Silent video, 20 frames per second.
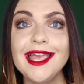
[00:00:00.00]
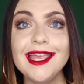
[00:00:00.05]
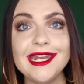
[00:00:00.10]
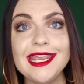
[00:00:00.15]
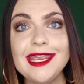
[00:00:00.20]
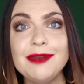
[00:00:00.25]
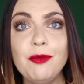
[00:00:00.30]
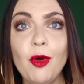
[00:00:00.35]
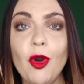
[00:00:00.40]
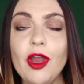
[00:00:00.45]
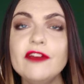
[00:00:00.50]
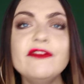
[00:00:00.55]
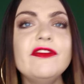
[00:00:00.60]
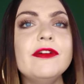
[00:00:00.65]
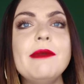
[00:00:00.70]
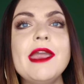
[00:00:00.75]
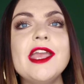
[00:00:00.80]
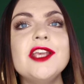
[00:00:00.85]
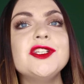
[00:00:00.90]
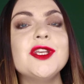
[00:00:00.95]
Need more
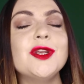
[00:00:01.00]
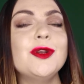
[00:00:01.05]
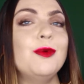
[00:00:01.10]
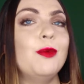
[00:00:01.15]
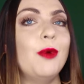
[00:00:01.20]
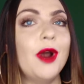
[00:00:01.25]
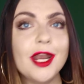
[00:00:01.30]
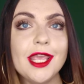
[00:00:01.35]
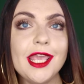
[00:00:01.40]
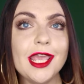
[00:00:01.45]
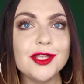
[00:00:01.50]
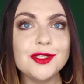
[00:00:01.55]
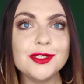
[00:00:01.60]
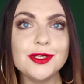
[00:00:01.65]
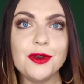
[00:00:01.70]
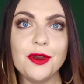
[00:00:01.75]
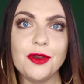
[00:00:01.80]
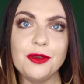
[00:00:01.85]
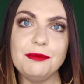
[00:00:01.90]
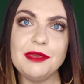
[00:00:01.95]
information, want to get
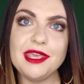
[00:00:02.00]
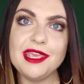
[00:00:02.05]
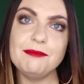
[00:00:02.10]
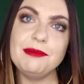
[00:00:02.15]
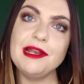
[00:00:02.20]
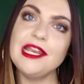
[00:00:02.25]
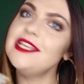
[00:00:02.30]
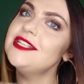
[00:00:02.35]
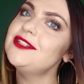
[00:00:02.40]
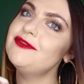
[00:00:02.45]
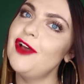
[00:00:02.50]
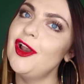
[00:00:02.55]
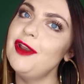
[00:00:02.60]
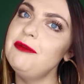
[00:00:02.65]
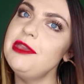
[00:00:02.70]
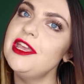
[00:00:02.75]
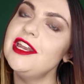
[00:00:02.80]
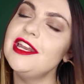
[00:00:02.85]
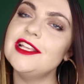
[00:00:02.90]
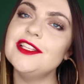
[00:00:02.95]
to know me, please
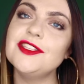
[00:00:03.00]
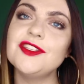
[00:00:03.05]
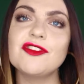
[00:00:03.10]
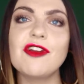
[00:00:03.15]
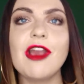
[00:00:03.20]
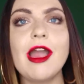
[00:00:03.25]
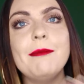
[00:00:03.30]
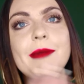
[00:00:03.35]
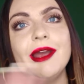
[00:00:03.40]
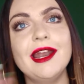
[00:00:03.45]
follow me on Instagram.